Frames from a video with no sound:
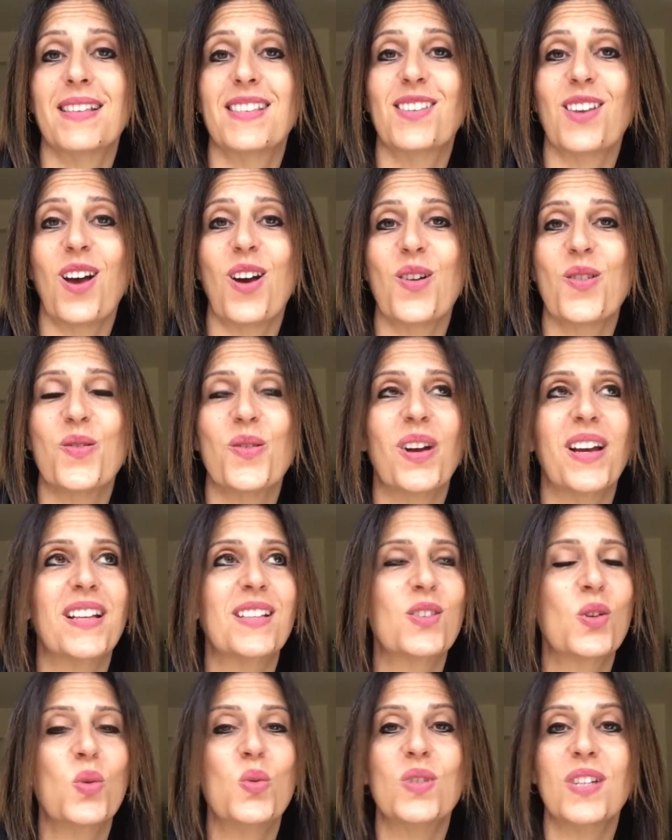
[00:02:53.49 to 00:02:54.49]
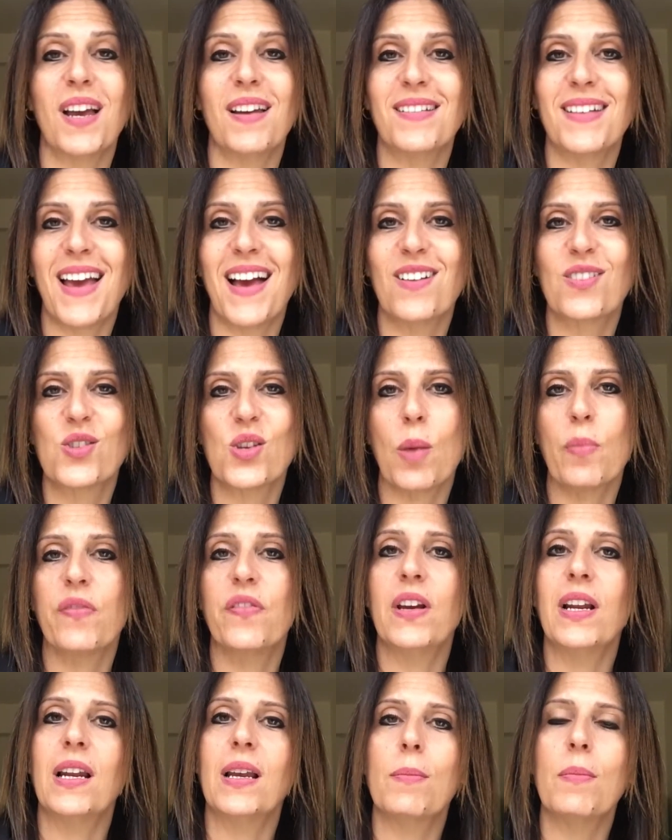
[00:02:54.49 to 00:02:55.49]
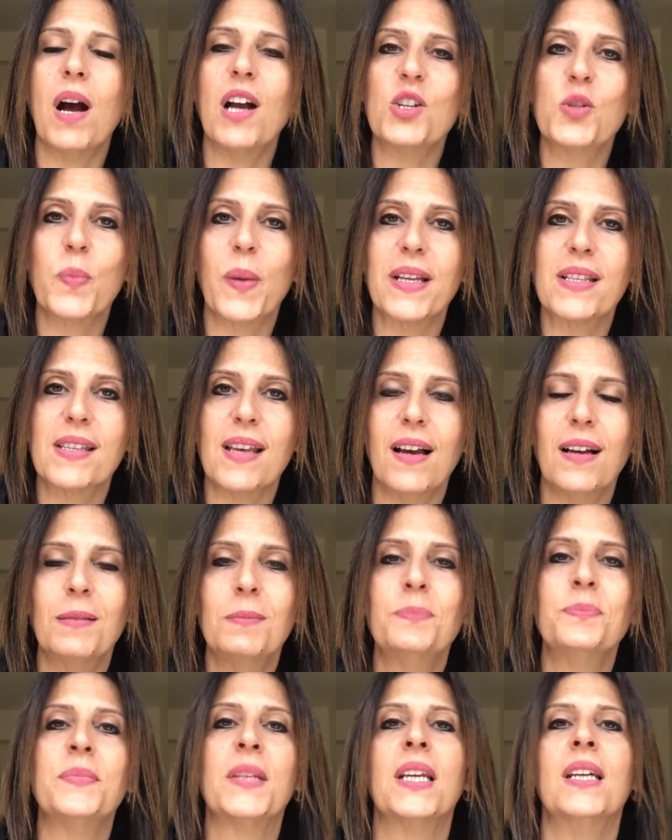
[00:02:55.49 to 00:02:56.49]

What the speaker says: So it's all done now, so I'm feeling much better